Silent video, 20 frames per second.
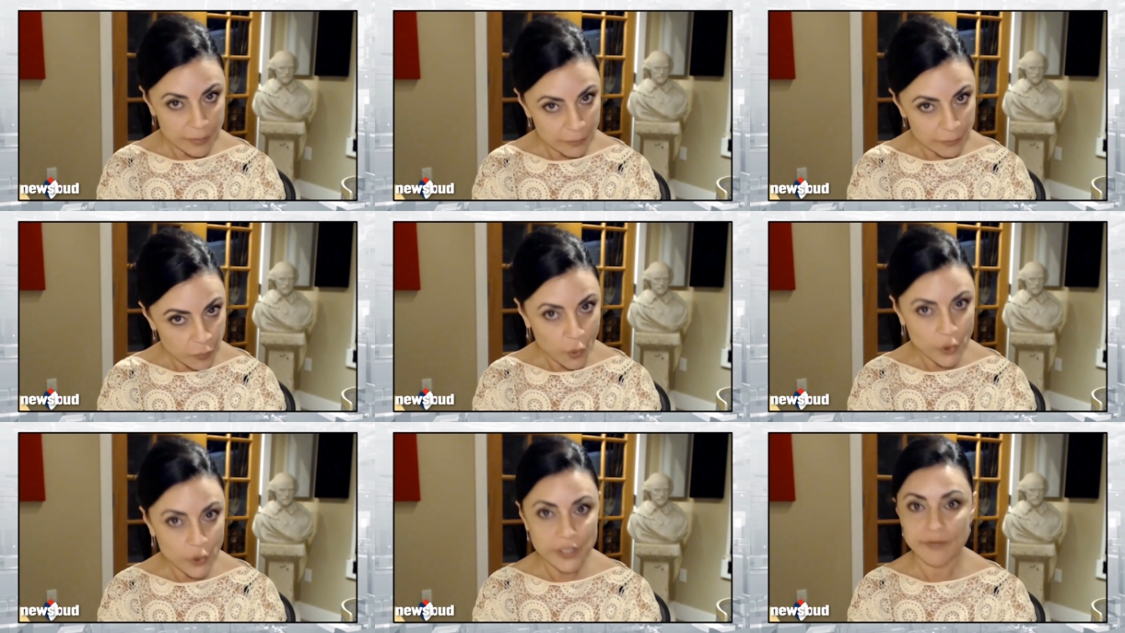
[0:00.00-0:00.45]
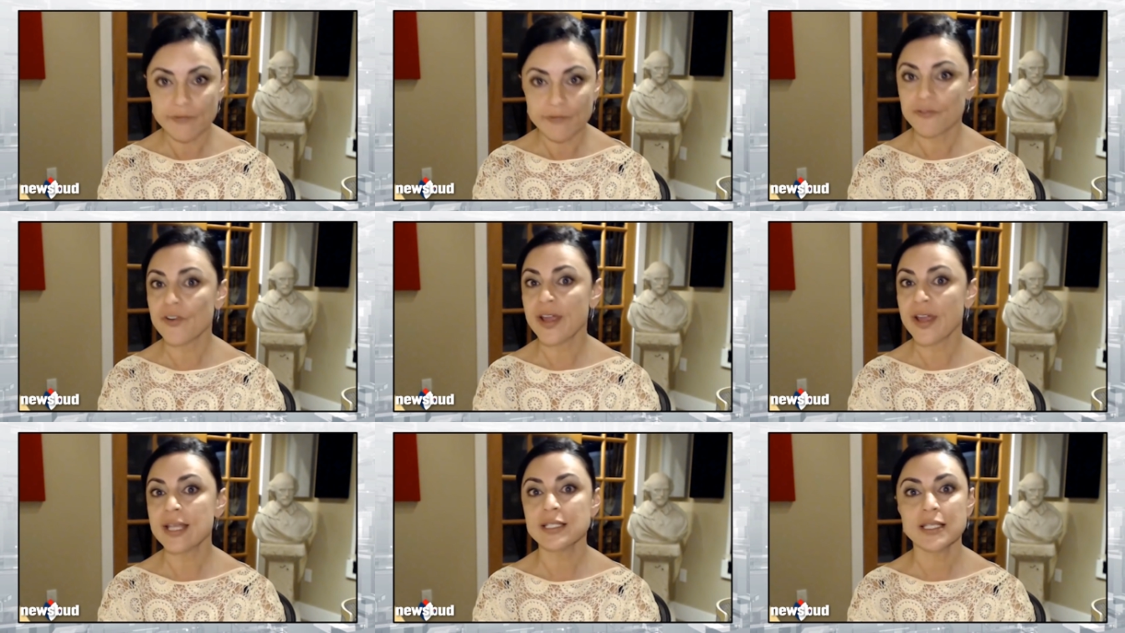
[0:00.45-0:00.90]

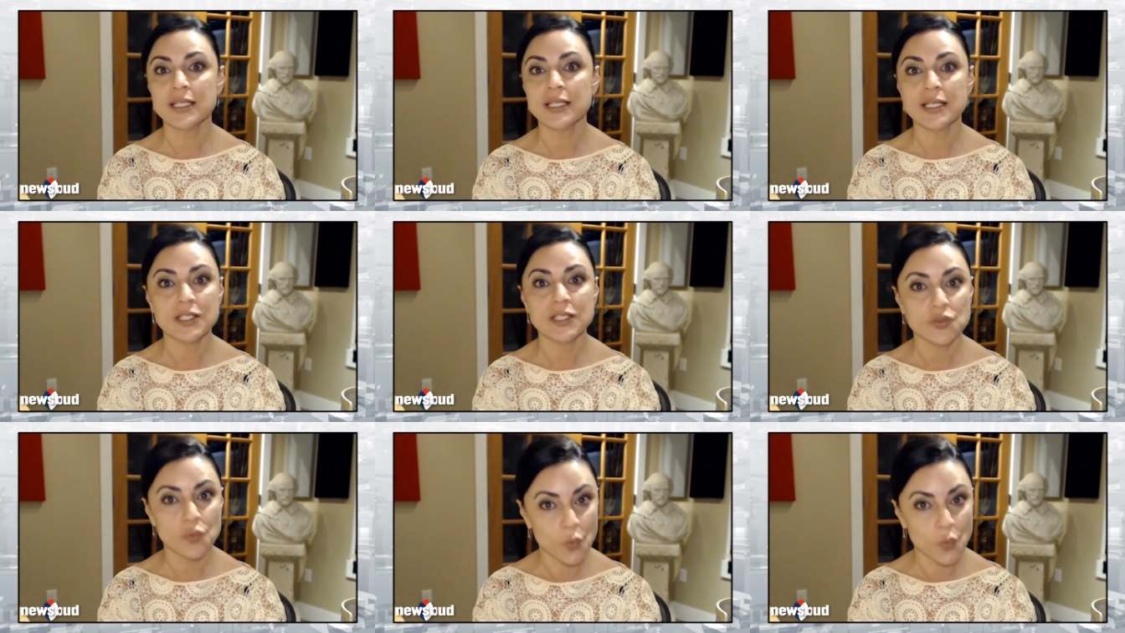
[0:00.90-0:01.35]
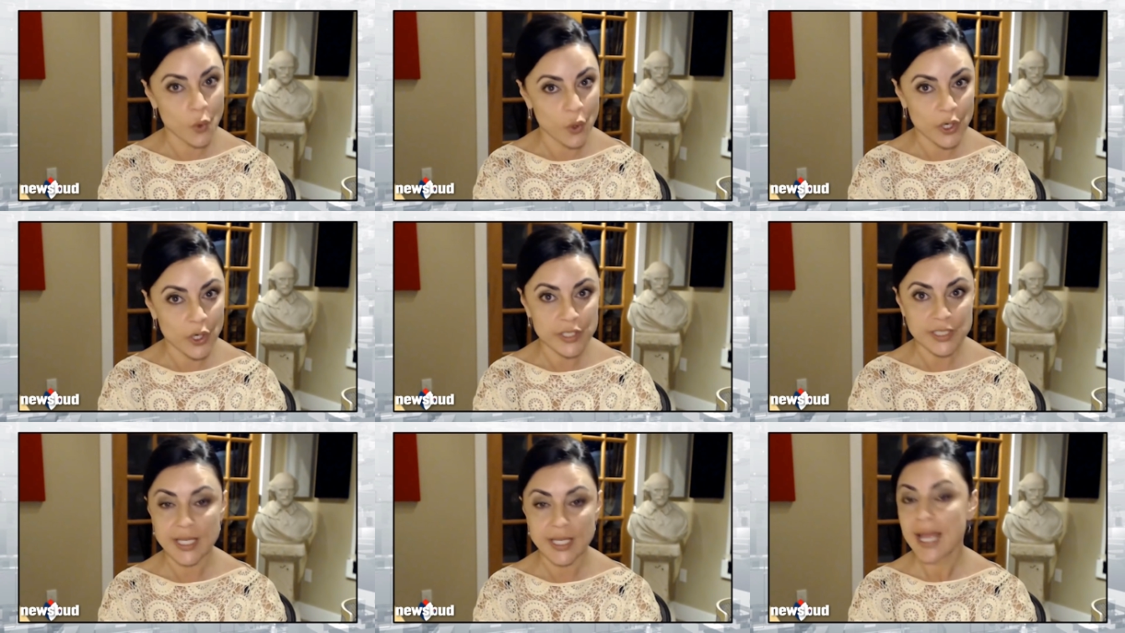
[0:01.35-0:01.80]
important phrases,
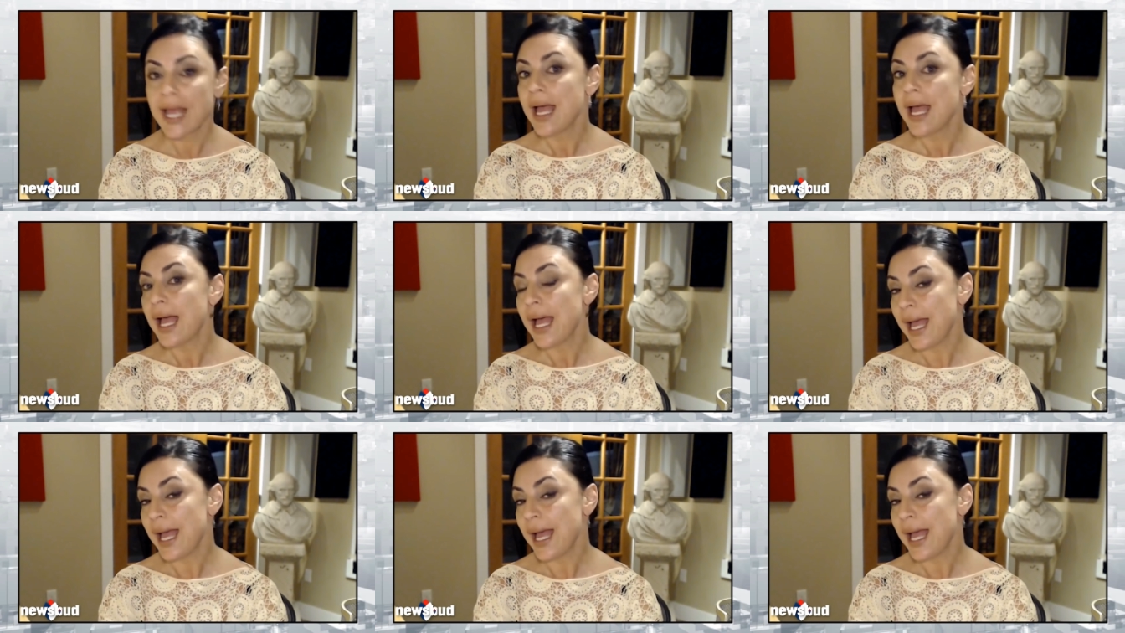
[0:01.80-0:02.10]
words